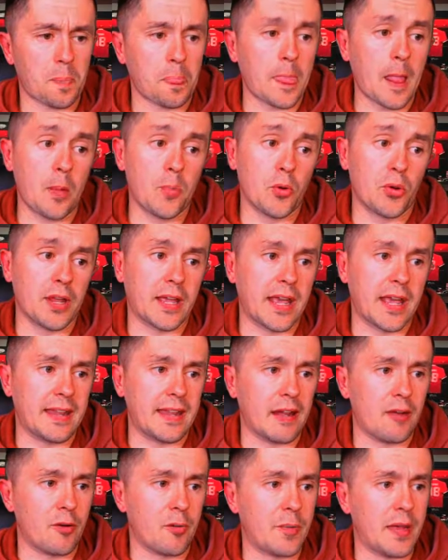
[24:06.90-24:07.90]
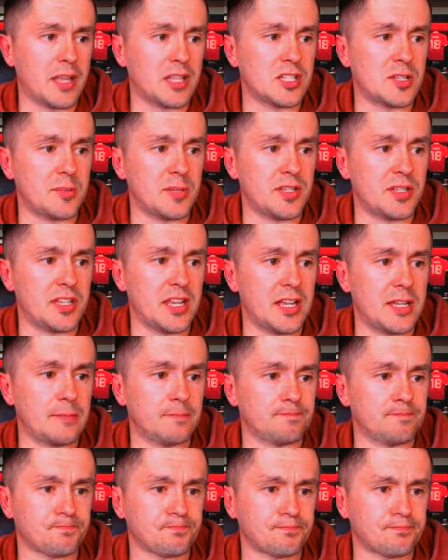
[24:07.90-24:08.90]
But again, that remains to be seen.
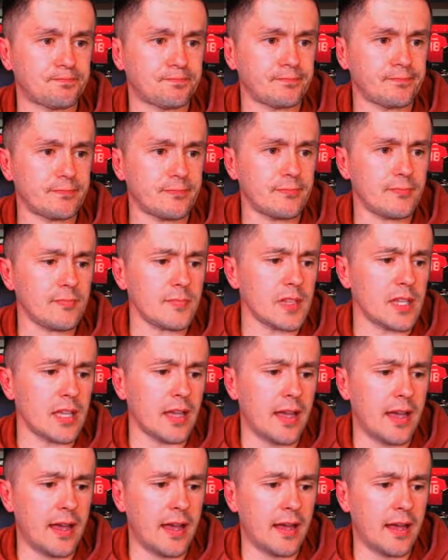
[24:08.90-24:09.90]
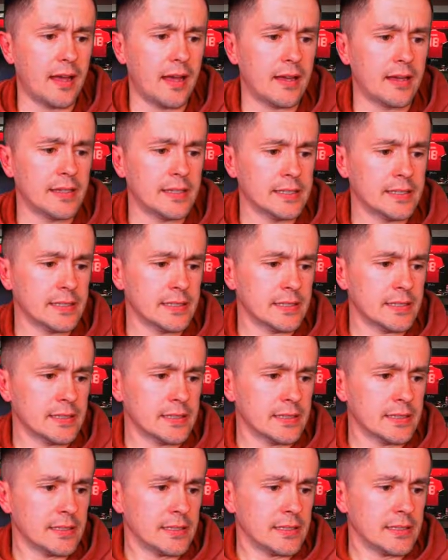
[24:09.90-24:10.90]
Have
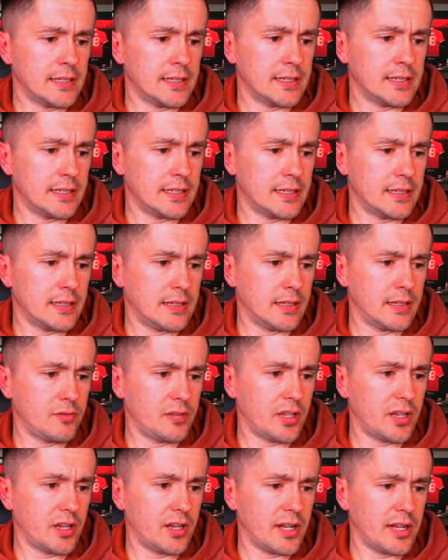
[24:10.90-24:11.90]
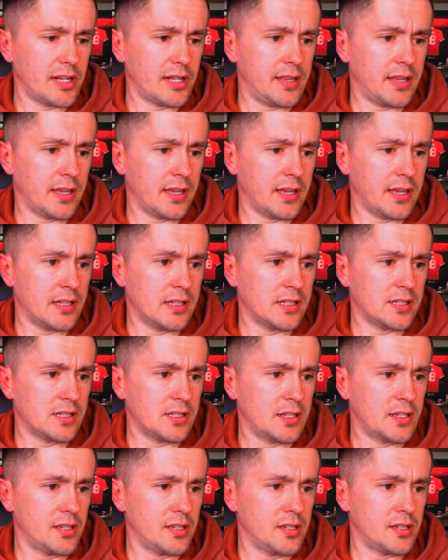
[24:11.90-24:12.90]
we got anything else
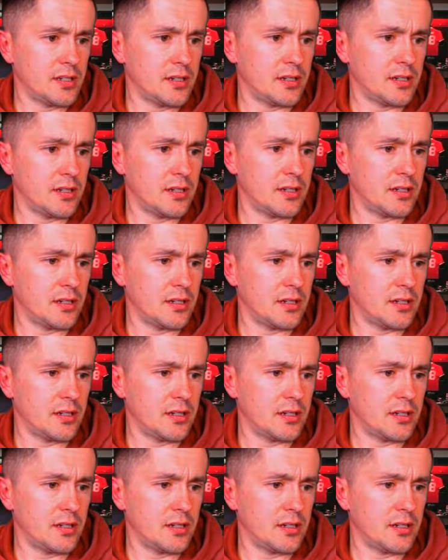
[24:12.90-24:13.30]
here?